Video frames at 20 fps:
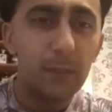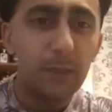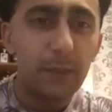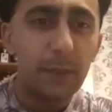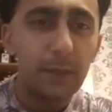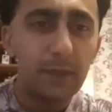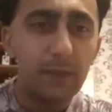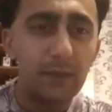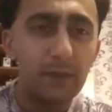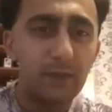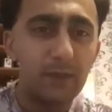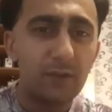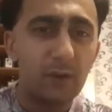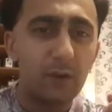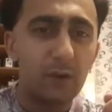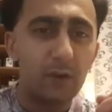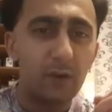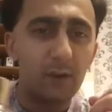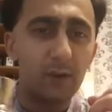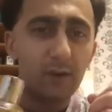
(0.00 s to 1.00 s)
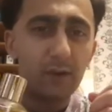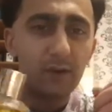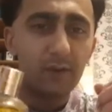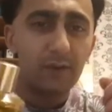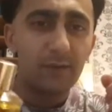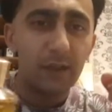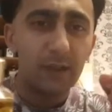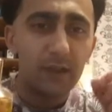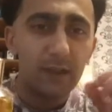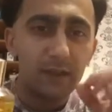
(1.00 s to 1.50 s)
base
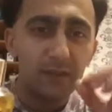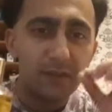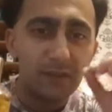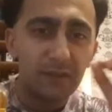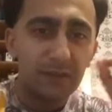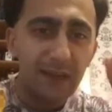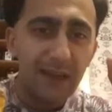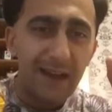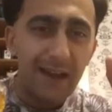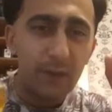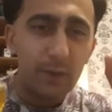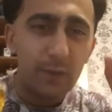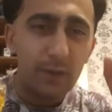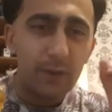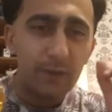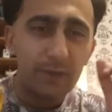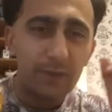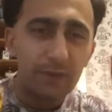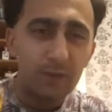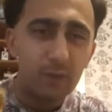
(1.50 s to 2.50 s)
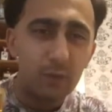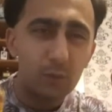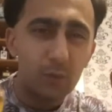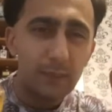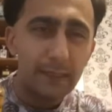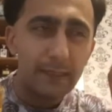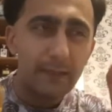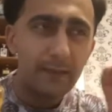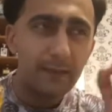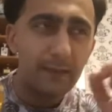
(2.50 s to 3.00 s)
of sour,
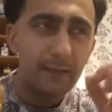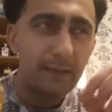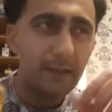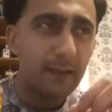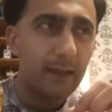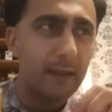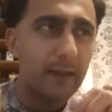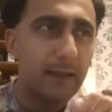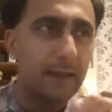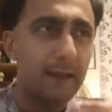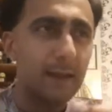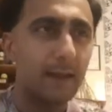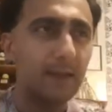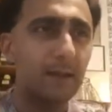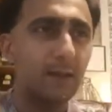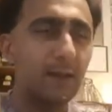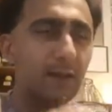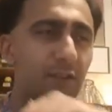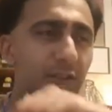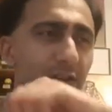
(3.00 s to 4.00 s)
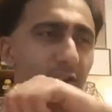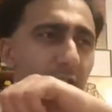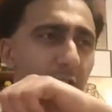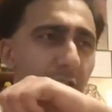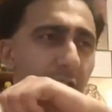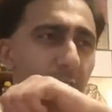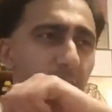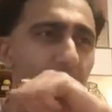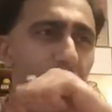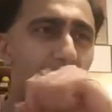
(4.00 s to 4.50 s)
sweet, and
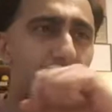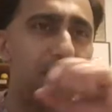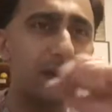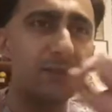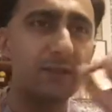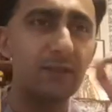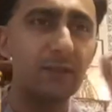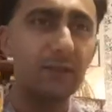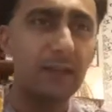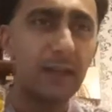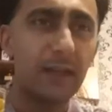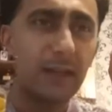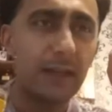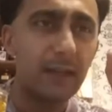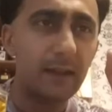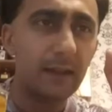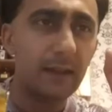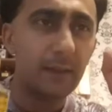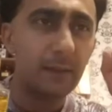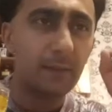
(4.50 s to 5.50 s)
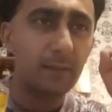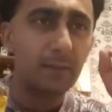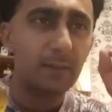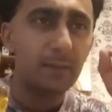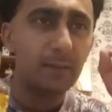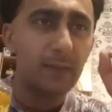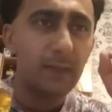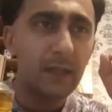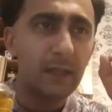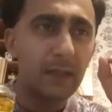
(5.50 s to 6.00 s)
sharp
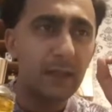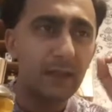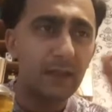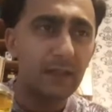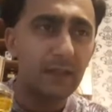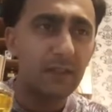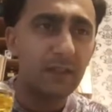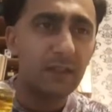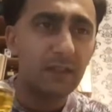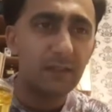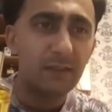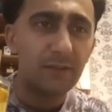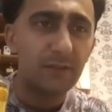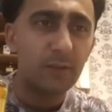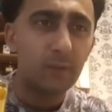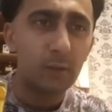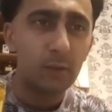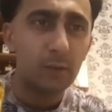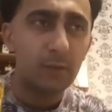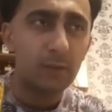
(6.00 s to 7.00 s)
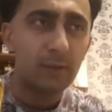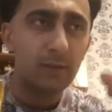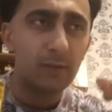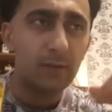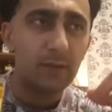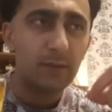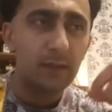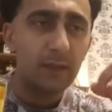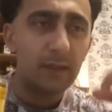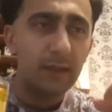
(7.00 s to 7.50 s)
acidic fruits
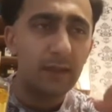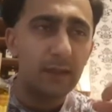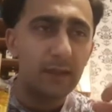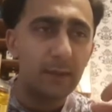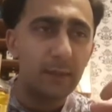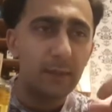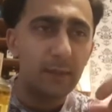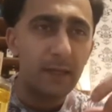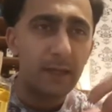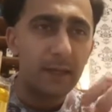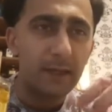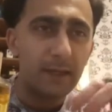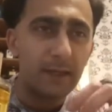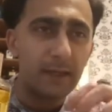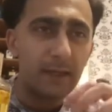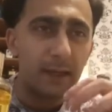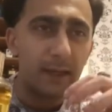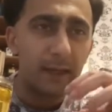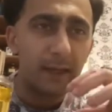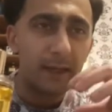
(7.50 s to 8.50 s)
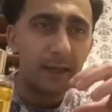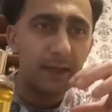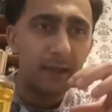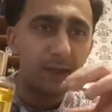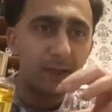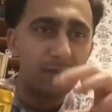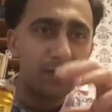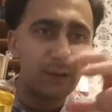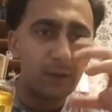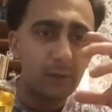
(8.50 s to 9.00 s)
that make a
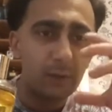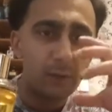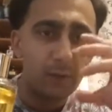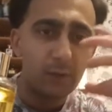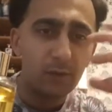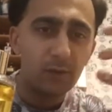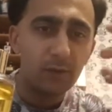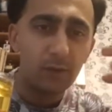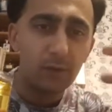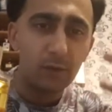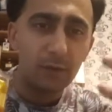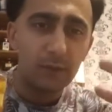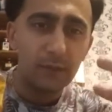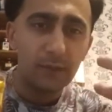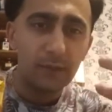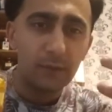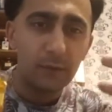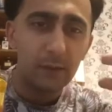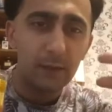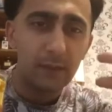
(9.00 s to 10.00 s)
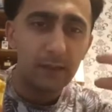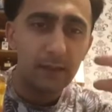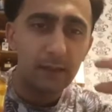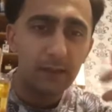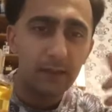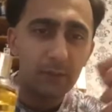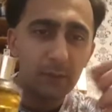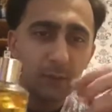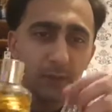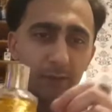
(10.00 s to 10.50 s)
general fruity note in
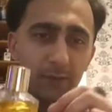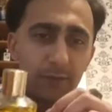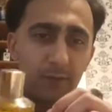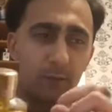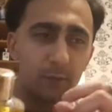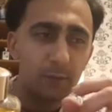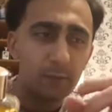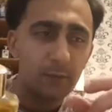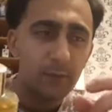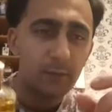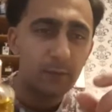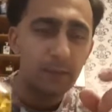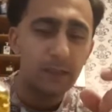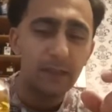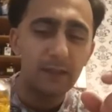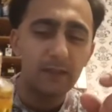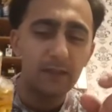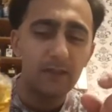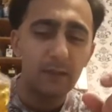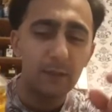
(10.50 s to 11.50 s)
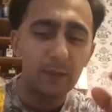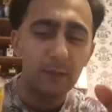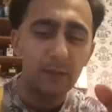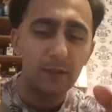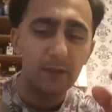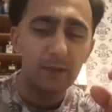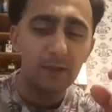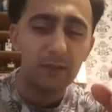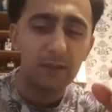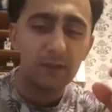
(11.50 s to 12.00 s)
this perfume that really
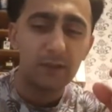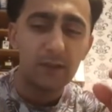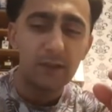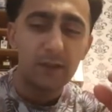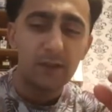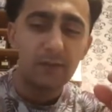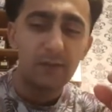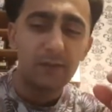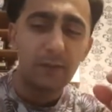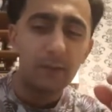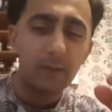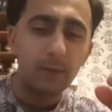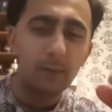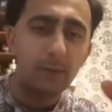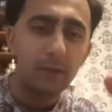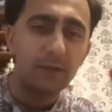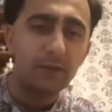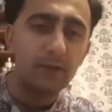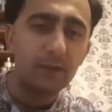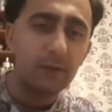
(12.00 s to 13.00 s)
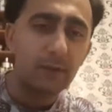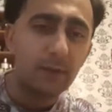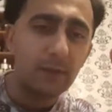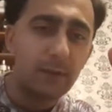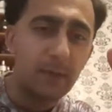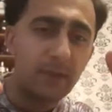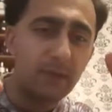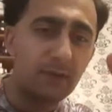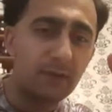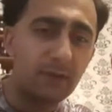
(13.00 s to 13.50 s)
separates it from the rest of the
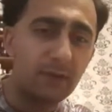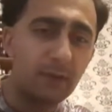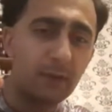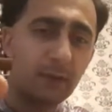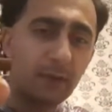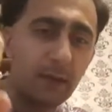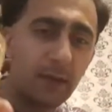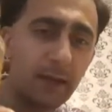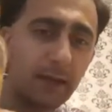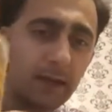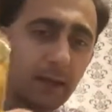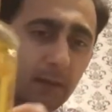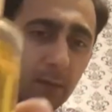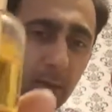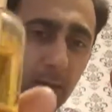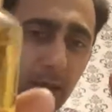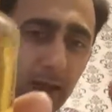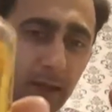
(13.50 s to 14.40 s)
Mansira lineup.